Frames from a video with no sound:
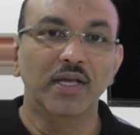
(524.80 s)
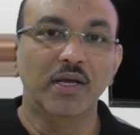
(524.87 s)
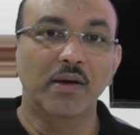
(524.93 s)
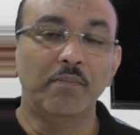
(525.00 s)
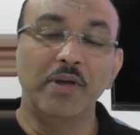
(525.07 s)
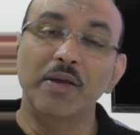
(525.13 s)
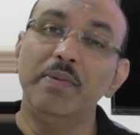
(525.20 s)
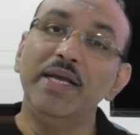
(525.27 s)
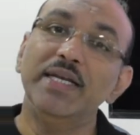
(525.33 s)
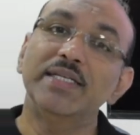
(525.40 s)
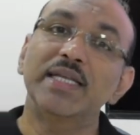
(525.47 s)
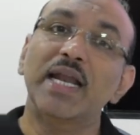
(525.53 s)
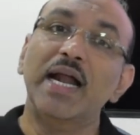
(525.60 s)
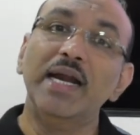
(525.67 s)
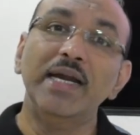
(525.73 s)
Maybe it's
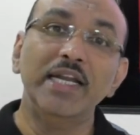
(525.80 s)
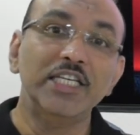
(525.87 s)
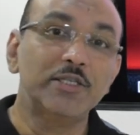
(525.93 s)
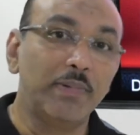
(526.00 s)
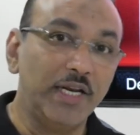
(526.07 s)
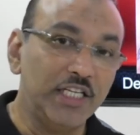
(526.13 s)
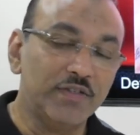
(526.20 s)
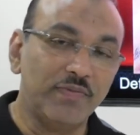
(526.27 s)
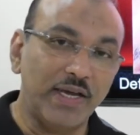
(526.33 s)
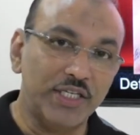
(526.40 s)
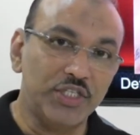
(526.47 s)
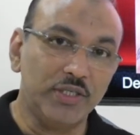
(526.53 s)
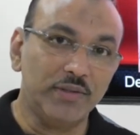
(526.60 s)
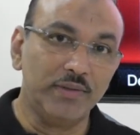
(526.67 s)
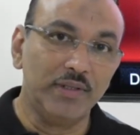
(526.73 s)
an undisplaced
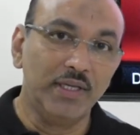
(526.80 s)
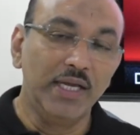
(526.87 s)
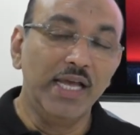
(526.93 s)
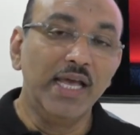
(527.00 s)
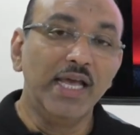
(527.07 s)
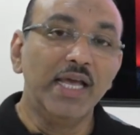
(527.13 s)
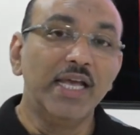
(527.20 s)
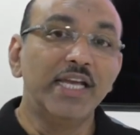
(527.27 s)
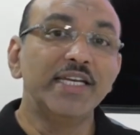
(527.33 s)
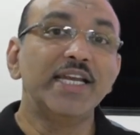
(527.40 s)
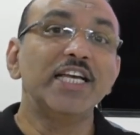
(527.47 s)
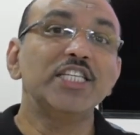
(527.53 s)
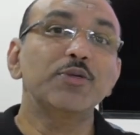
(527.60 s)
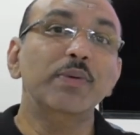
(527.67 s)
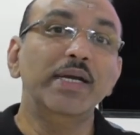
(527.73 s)
fracture. It
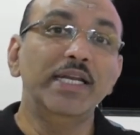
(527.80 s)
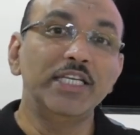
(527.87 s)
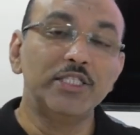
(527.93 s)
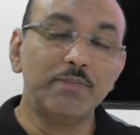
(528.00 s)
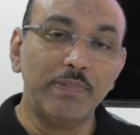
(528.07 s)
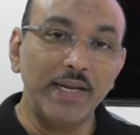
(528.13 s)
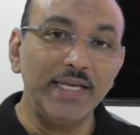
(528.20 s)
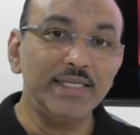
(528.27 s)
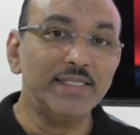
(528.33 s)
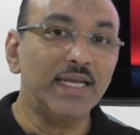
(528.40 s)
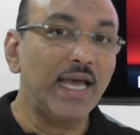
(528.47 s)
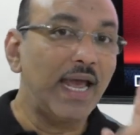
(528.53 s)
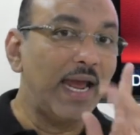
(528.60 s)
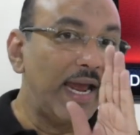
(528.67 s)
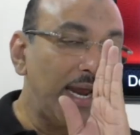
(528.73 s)
has to be
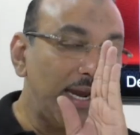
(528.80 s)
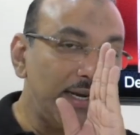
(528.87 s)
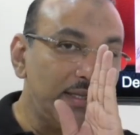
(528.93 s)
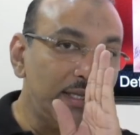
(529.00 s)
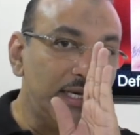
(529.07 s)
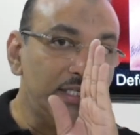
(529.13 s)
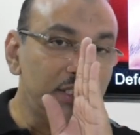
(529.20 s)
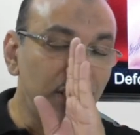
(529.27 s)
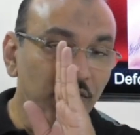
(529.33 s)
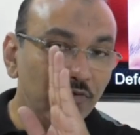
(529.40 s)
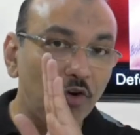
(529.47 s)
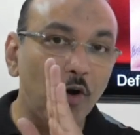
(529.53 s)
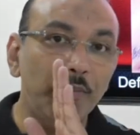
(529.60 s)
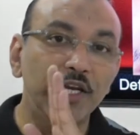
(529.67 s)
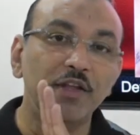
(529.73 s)
displaced and there is
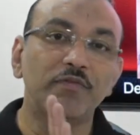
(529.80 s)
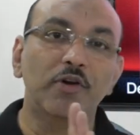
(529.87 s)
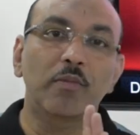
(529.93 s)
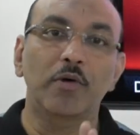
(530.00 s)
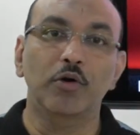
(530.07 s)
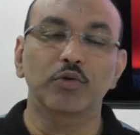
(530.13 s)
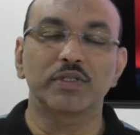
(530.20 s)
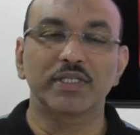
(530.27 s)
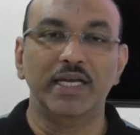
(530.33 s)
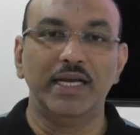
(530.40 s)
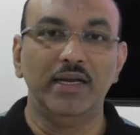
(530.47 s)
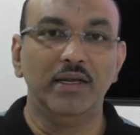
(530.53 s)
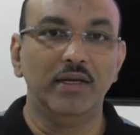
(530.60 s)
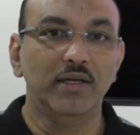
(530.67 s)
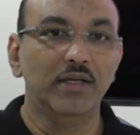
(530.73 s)
deformity from
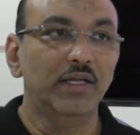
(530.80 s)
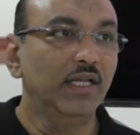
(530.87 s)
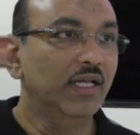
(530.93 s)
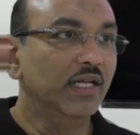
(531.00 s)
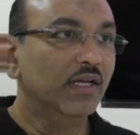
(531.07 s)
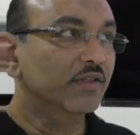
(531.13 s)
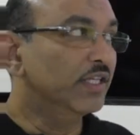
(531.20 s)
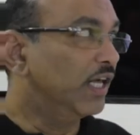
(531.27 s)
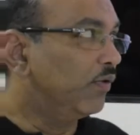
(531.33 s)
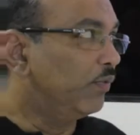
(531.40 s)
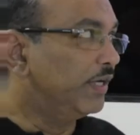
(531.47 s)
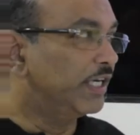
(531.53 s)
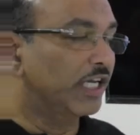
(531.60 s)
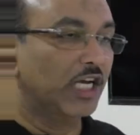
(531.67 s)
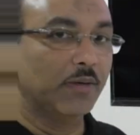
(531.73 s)
outside. Then
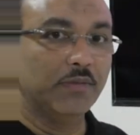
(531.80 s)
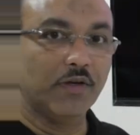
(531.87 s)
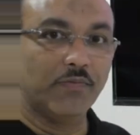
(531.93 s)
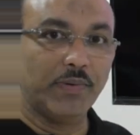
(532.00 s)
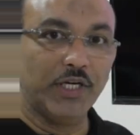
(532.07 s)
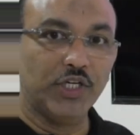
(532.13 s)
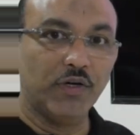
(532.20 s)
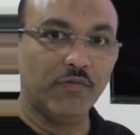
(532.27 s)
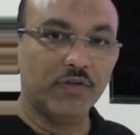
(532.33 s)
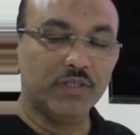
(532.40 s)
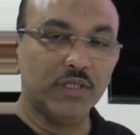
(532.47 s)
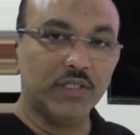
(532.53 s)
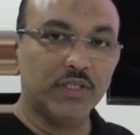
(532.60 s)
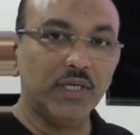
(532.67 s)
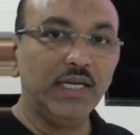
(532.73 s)
we take up the patient for
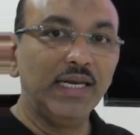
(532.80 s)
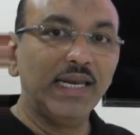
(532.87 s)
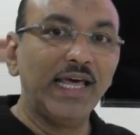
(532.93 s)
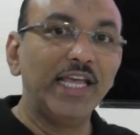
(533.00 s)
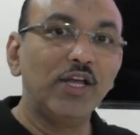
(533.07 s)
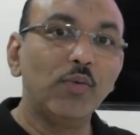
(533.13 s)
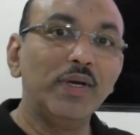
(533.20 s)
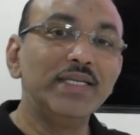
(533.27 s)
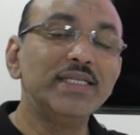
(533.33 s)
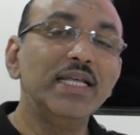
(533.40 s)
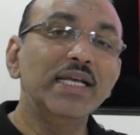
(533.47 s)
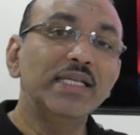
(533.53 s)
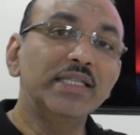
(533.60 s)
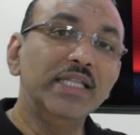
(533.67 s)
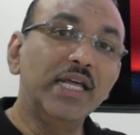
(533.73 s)
surgery. Likewise,
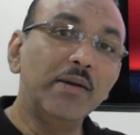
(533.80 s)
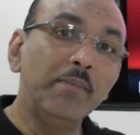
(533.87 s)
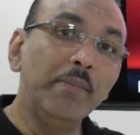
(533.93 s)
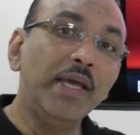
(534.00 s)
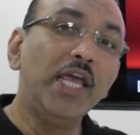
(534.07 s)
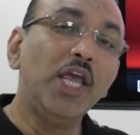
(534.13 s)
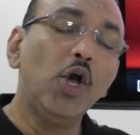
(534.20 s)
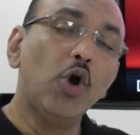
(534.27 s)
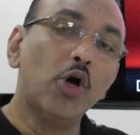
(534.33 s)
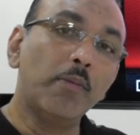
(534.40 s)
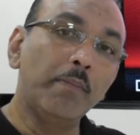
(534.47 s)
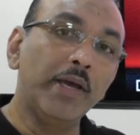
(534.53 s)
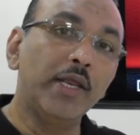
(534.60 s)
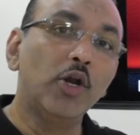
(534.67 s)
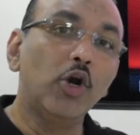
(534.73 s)
there may or
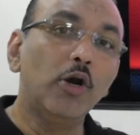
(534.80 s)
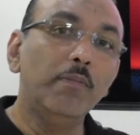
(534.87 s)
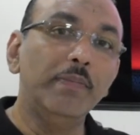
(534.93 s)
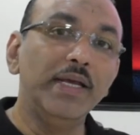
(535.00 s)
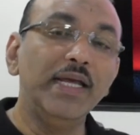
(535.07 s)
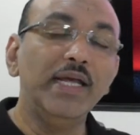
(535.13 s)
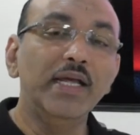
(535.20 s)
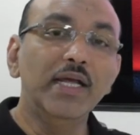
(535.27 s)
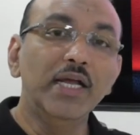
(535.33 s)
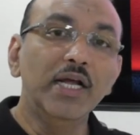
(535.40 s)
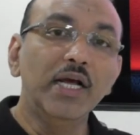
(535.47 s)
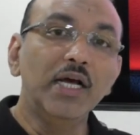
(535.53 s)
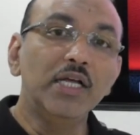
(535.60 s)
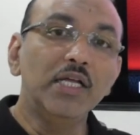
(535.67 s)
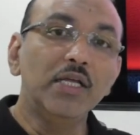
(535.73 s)
may not be
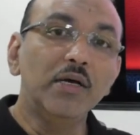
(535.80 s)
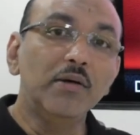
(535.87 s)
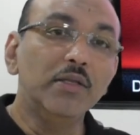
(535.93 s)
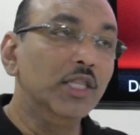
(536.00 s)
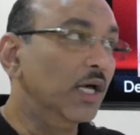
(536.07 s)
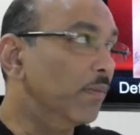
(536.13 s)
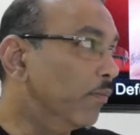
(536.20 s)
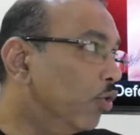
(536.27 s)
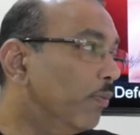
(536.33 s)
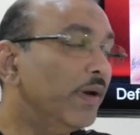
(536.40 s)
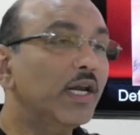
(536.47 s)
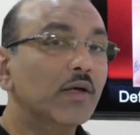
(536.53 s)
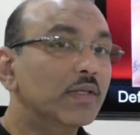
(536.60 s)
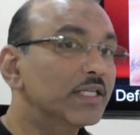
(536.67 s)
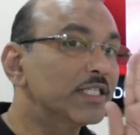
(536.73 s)
the
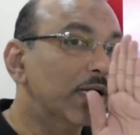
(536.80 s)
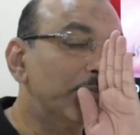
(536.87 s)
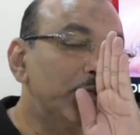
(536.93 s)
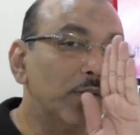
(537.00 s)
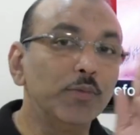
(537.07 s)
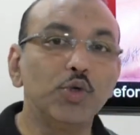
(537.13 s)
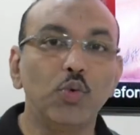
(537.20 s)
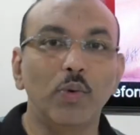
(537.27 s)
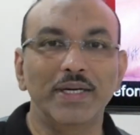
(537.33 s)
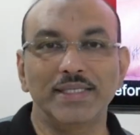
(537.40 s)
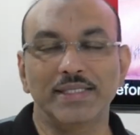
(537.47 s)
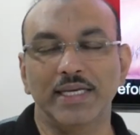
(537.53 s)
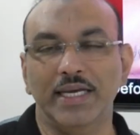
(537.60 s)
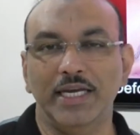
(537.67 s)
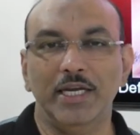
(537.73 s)
movement of the septum to one
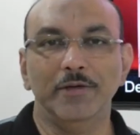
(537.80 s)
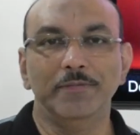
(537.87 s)
side.